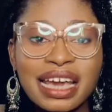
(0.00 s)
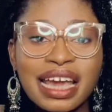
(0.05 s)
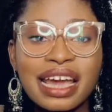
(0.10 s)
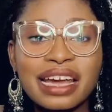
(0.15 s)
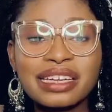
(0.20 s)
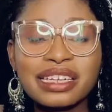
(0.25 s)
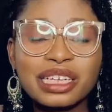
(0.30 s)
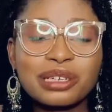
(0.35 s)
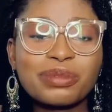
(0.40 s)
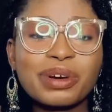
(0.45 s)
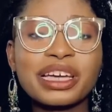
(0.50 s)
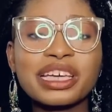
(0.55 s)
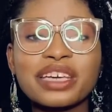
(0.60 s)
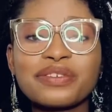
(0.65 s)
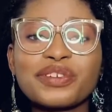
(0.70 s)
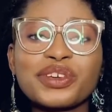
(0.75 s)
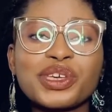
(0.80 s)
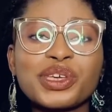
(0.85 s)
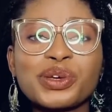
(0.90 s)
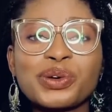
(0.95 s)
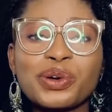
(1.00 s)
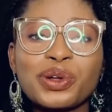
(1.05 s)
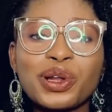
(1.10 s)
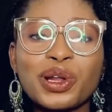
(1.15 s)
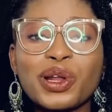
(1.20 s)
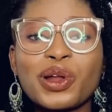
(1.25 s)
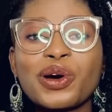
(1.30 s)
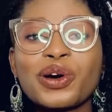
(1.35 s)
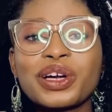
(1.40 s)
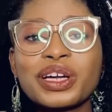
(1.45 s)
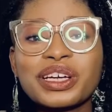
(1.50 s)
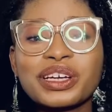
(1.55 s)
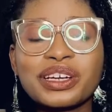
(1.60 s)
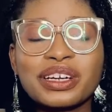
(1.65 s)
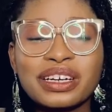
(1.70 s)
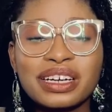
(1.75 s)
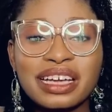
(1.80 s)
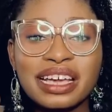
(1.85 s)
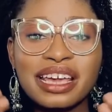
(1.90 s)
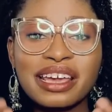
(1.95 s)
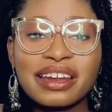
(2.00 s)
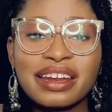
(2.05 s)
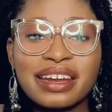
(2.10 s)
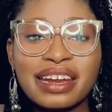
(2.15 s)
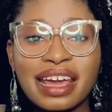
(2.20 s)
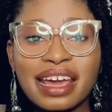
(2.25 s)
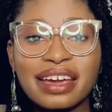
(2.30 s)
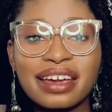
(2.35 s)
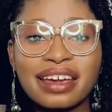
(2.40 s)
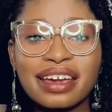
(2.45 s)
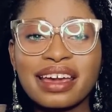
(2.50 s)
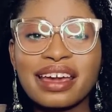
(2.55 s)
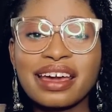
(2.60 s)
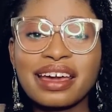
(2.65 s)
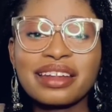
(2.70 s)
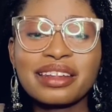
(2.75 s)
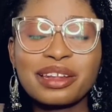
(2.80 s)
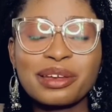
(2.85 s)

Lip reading: and thereby giving you a longer neck and a